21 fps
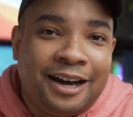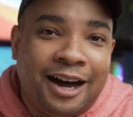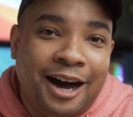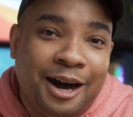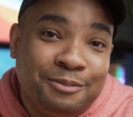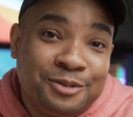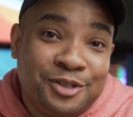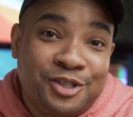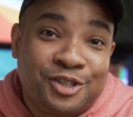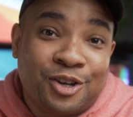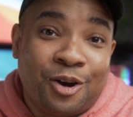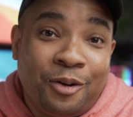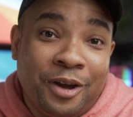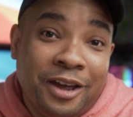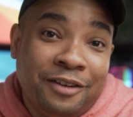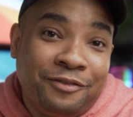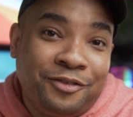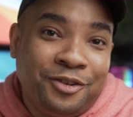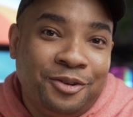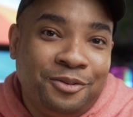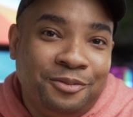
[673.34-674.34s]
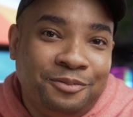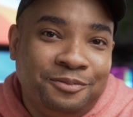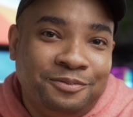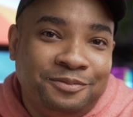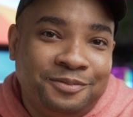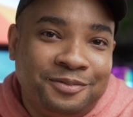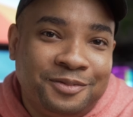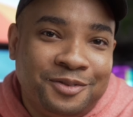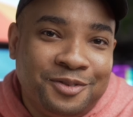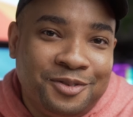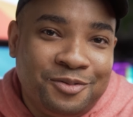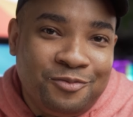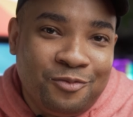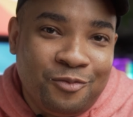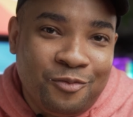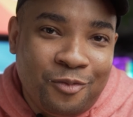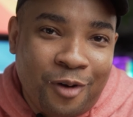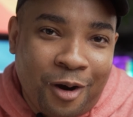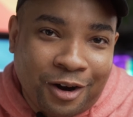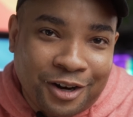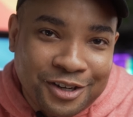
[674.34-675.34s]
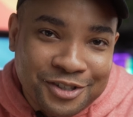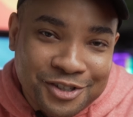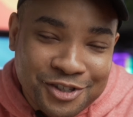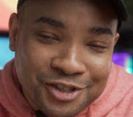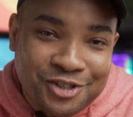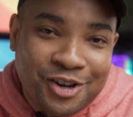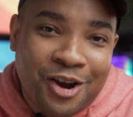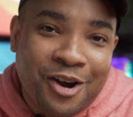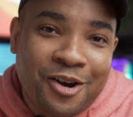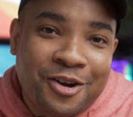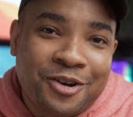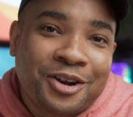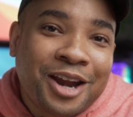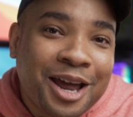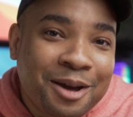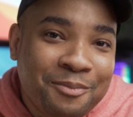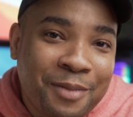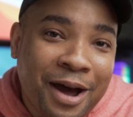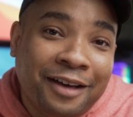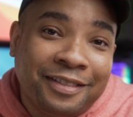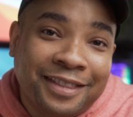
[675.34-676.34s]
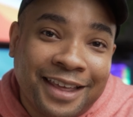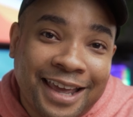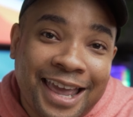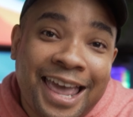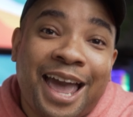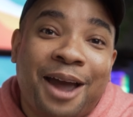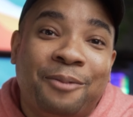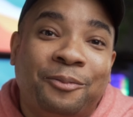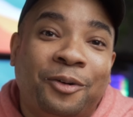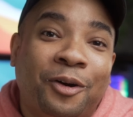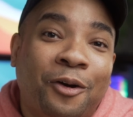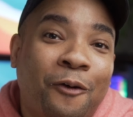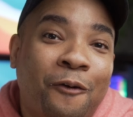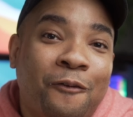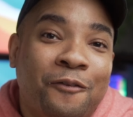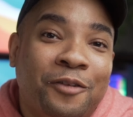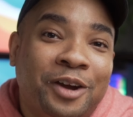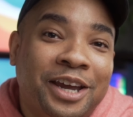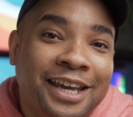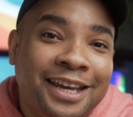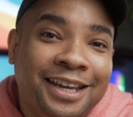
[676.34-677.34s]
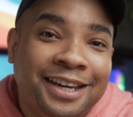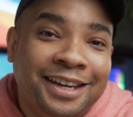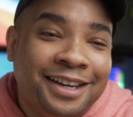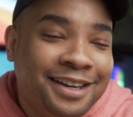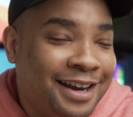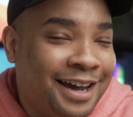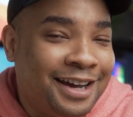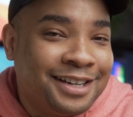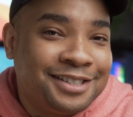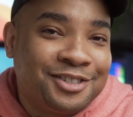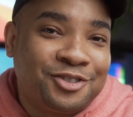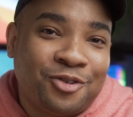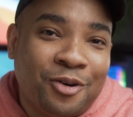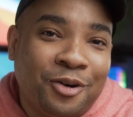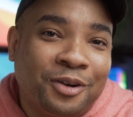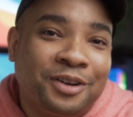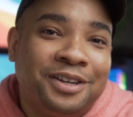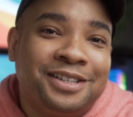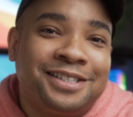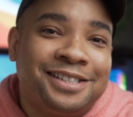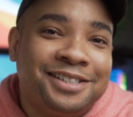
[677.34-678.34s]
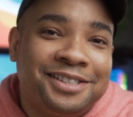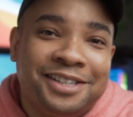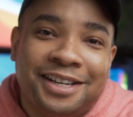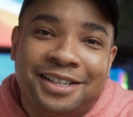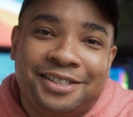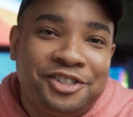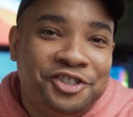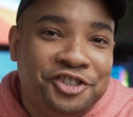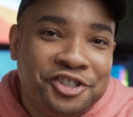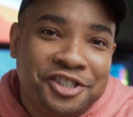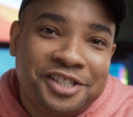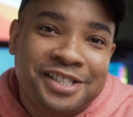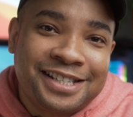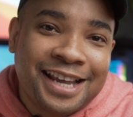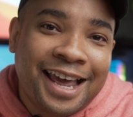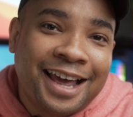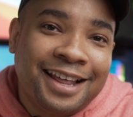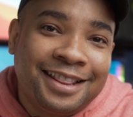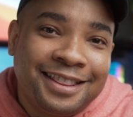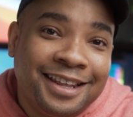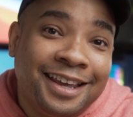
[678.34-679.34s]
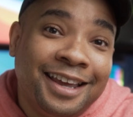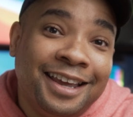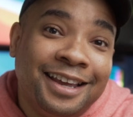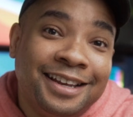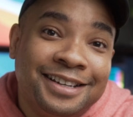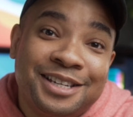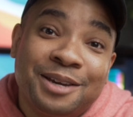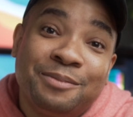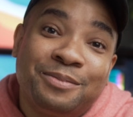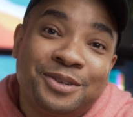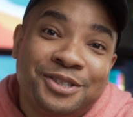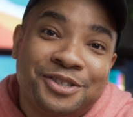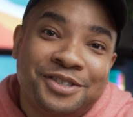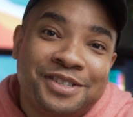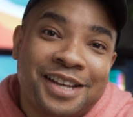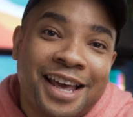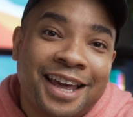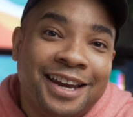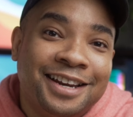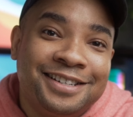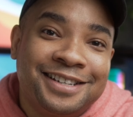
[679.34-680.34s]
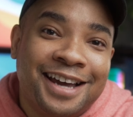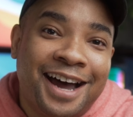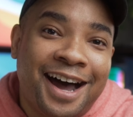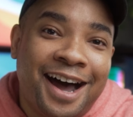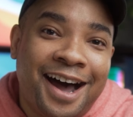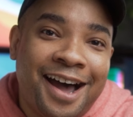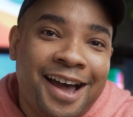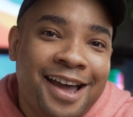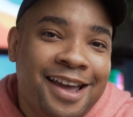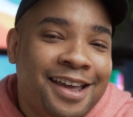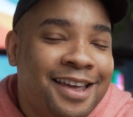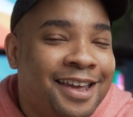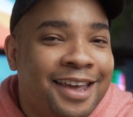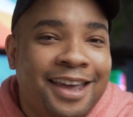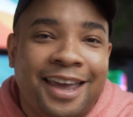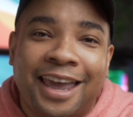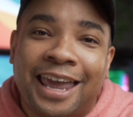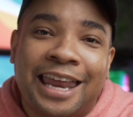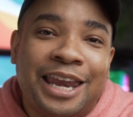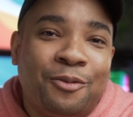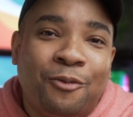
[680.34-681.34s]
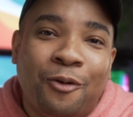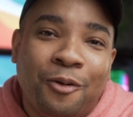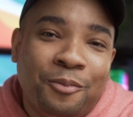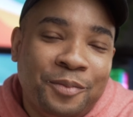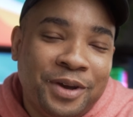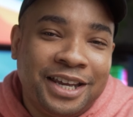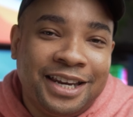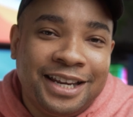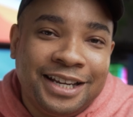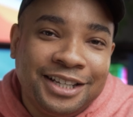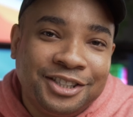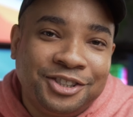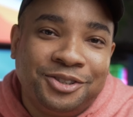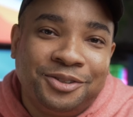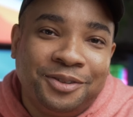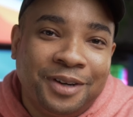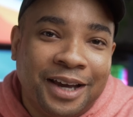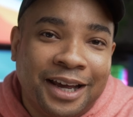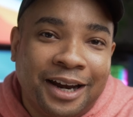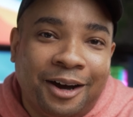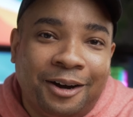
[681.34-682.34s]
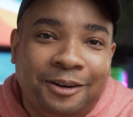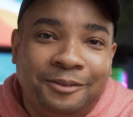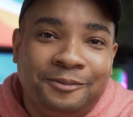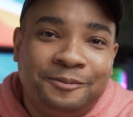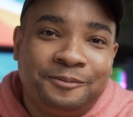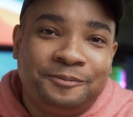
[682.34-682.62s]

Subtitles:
So if you are concerned about the camera overheating, I strongly suggest just set the temperature setting to high and it won't be an issue at all.